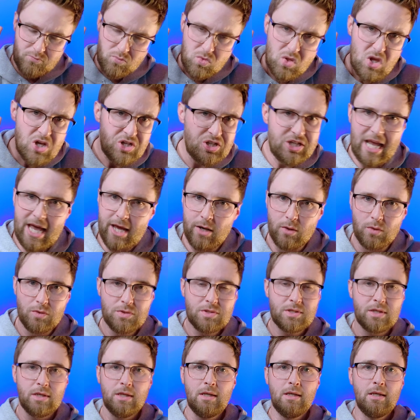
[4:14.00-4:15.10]

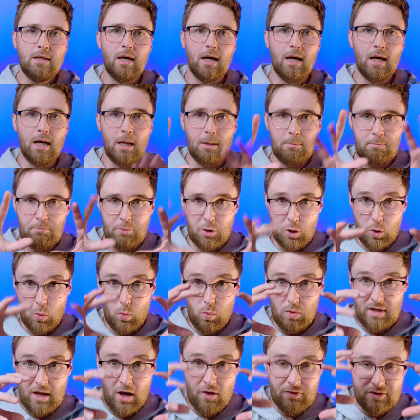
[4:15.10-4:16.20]
channels
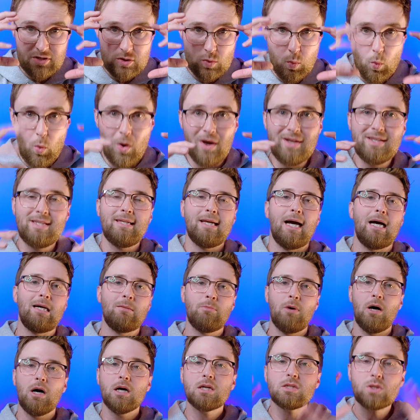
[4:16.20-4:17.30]
on this one DI
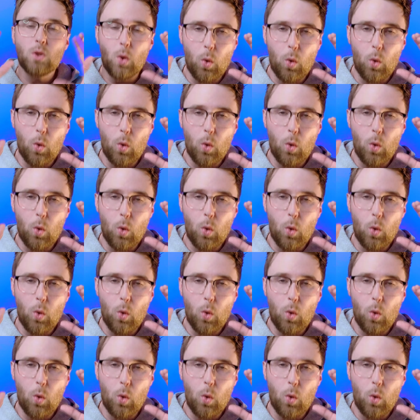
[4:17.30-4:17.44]
box,